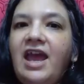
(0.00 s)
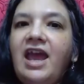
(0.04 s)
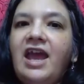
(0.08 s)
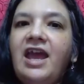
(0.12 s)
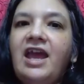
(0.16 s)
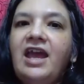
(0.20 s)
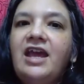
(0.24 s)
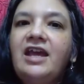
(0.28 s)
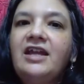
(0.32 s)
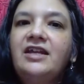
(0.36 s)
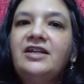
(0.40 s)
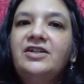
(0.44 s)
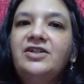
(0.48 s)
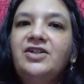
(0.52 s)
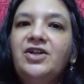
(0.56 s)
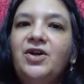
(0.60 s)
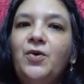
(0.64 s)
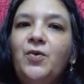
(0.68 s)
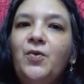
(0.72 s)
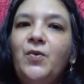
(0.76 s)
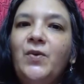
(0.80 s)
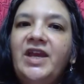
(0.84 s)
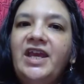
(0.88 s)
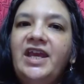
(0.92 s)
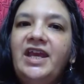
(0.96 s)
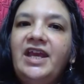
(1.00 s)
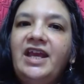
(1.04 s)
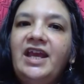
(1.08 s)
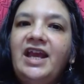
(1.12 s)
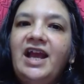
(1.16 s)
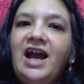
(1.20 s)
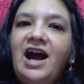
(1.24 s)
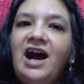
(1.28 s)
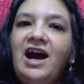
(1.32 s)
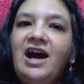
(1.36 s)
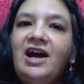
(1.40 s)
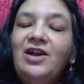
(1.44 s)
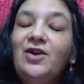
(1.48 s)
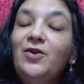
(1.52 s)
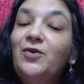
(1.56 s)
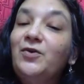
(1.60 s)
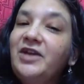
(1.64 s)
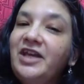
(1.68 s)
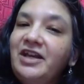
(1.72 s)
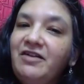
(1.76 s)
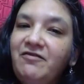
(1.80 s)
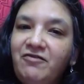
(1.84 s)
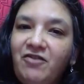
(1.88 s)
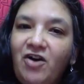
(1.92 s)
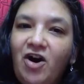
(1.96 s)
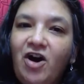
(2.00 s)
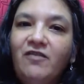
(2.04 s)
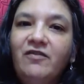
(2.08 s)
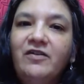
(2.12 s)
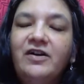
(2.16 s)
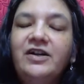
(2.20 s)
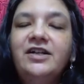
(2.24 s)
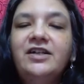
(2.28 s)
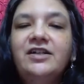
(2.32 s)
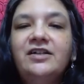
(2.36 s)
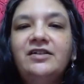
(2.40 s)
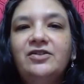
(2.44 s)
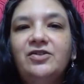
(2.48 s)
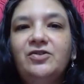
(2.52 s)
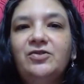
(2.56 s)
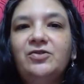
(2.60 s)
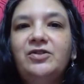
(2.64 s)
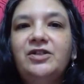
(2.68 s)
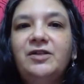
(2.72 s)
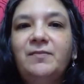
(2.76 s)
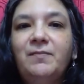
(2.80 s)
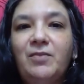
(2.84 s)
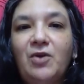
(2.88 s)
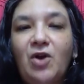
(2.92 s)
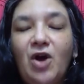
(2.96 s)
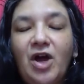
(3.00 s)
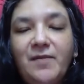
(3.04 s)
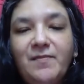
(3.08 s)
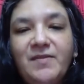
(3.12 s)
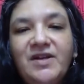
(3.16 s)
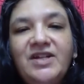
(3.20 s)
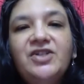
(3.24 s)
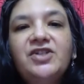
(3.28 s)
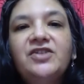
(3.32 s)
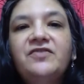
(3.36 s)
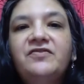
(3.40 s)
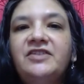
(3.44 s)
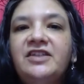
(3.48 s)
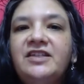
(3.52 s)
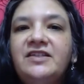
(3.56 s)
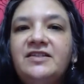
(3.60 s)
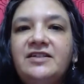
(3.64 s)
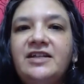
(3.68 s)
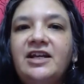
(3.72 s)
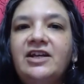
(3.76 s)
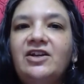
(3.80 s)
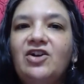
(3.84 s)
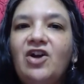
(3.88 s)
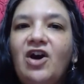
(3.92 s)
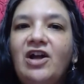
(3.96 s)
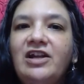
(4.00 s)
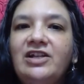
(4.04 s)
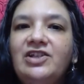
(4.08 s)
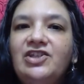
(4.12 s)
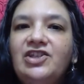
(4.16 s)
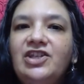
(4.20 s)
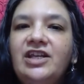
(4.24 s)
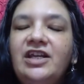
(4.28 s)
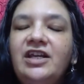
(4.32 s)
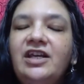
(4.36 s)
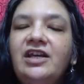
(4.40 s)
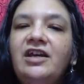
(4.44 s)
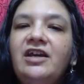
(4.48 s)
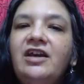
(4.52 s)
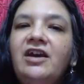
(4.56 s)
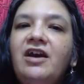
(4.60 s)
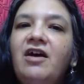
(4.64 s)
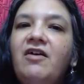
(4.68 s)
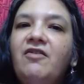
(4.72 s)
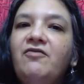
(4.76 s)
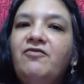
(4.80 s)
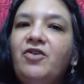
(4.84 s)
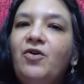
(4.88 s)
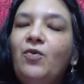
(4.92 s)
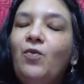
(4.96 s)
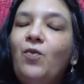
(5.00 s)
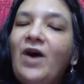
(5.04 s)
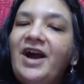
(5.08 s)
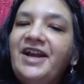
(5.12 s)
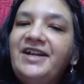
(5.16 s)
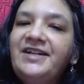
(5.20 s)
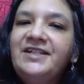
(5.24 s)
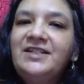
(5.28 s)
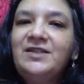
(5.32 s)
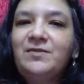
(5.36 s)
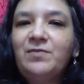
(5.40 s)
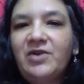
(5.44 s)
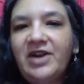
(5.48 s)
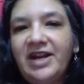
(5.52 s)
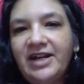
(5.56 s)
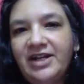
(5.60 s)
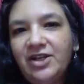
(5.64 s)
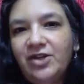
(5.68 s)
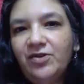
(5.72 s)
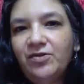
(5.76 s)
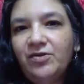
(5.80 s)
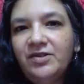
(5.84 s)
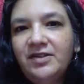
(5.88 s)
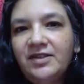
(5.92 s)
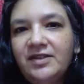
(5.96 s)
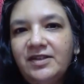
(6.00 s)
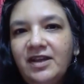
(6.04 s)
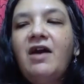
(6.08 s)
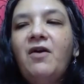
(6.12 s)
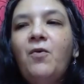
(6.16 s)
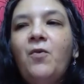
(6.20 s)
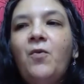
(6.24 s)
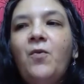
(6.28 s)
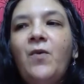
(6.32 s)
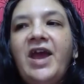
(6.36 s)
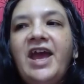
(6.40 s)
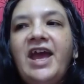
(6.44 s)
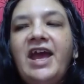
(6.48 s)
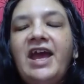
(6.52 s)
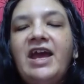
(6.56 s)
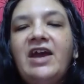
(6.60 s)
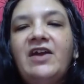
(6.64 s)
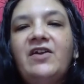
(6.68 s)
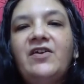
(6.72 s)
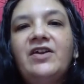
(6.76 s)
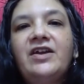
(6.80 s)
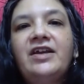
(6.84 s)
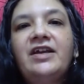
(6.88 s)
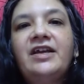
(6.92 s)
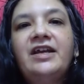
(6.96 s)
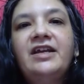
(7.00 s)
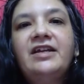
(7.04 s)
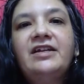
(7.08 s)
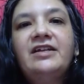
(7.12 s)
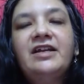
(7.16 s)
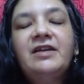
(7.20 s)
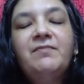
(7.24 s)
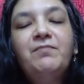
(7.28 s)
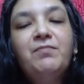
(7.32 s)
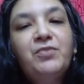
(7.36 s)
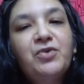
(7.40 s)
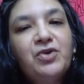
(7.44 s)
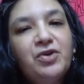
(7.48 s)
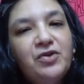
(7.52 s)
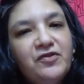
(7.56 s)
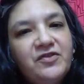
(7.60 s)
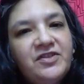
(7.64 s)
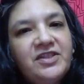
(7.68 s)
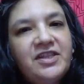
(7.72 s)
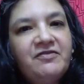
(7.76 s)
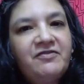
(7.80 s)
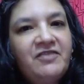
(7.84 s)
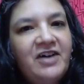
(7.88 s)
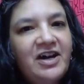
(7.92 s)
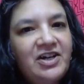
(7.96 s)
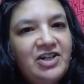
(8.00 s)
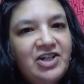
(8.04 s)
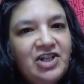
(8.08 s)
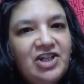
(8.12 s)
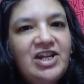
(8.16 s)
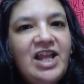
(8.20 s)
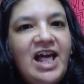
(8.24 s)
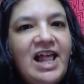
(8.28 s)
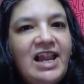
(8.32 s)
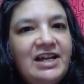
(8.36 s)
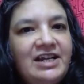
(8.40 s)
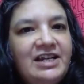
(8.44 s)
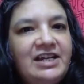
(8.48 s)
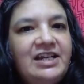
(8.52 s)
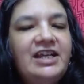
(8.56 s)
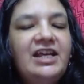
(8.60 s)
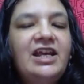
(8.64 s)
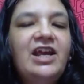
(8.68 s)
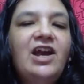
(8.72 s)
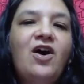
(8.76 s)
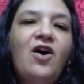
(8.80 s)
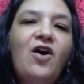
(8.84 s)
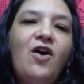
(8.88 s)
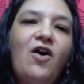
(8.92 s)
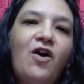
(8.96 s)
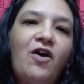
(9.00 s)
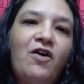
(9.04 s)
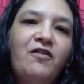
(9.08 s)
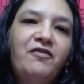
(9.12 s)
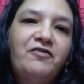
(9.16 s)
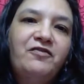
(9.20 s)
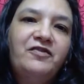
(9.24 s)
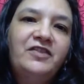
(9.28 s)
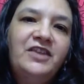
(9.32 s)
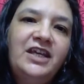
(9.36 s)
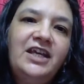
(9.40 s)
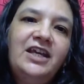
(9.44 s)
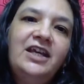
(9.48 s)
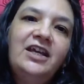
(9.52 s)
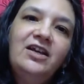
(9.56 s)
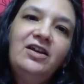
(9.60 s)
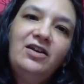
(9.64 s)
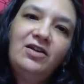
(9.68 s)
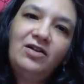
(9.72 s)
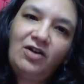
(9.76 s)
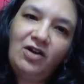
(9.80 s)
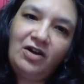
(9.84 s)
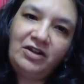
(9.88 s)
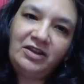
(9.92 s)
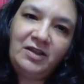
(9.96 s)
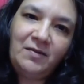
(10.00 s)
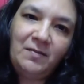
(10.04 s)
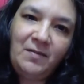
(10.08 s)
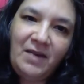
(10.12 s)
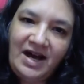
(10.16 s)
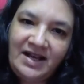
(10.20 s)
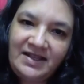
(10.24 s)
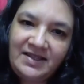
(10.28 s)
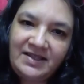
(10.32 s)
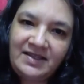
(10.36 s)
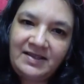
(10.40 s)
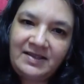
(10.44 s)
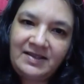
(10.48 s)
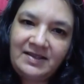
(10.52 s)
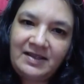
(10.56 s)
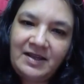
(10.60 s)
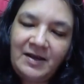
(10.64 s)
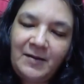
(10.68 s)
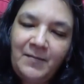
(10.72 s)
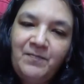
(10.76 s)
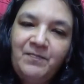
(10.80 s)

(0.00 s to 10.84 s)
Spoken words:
And we are looking forward to deployment of this technology for widespread use where it improves the functionality of the cloth masks.